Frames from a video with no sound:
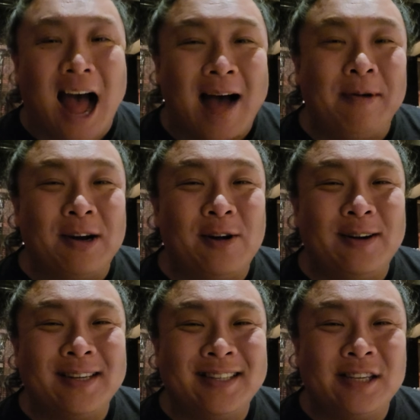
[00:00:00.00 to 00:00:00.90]
I'm gonna go
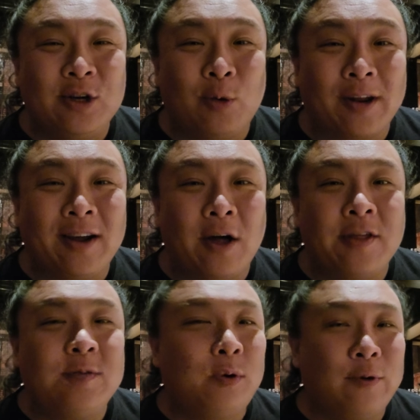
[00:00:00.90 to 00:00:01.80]
and continue working on
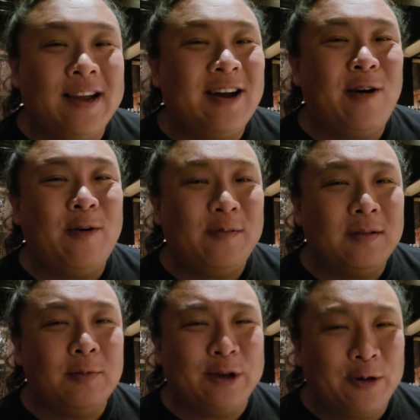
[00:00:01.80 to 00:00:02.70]
this burrito.
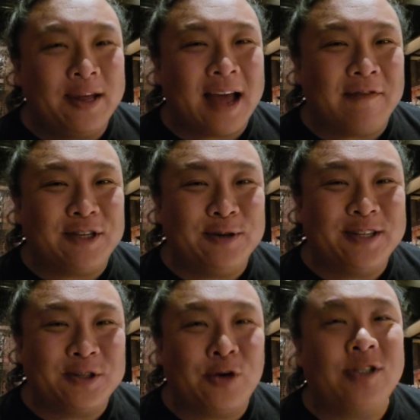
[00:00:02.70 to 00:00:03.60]
We only have 2
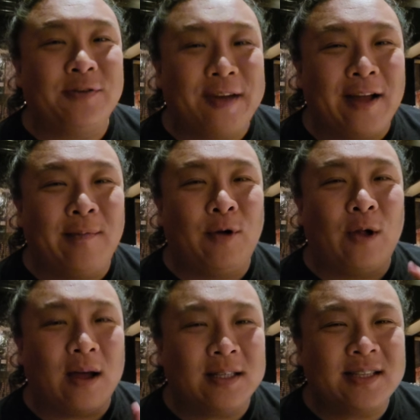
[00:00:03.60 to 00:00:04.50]
desserts
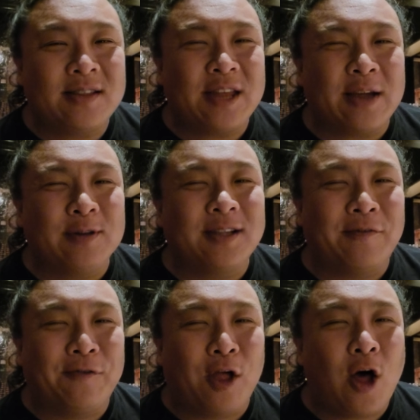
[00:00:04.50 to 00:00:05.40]
available. I think it was the
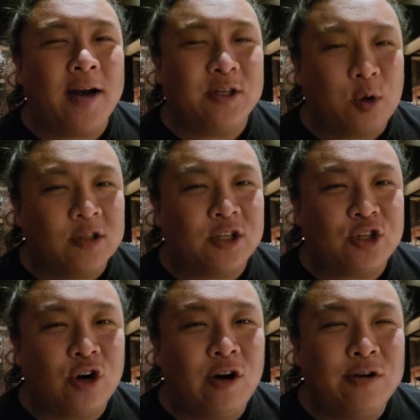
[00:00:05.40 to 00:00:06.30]
flan as well as the
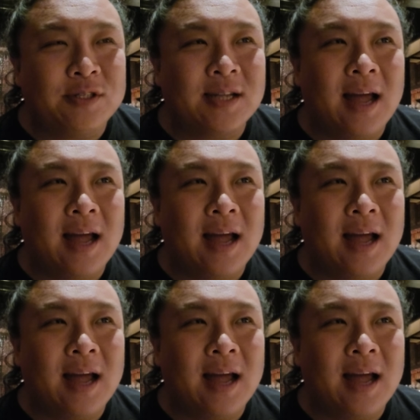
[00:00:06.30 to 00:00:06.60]
churros.